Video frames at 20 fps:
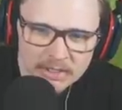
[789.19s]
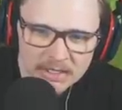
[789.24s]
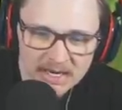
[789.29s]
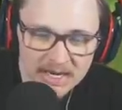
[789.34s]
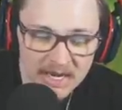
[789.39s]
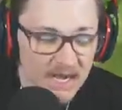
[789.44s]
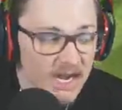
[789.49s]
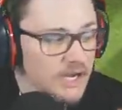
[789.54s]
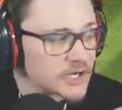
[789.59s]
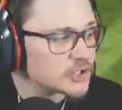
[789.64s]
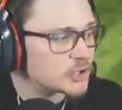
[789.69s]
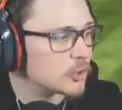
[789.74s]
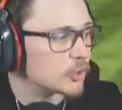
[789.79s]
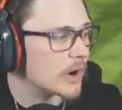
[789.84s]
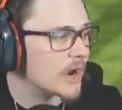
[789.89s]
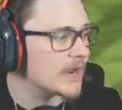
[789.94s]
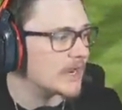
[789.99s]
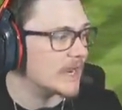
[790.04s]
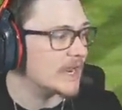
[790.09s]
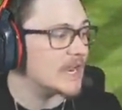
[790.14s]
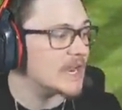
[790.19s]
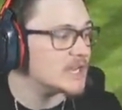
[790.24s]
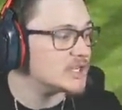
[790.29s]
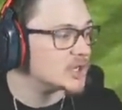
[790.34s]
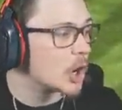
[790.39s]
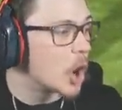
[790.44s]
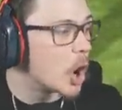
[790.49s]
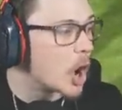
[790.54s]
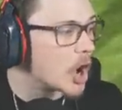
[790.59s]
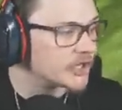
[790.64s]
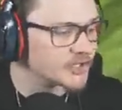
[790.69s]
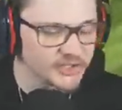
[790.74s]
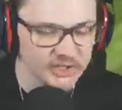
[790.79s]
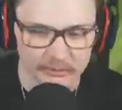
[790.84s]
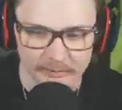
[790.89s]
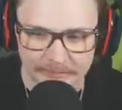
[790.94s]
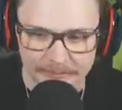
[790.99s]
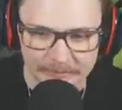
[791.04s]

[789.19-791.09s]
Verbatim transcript: He is great. He is awesome.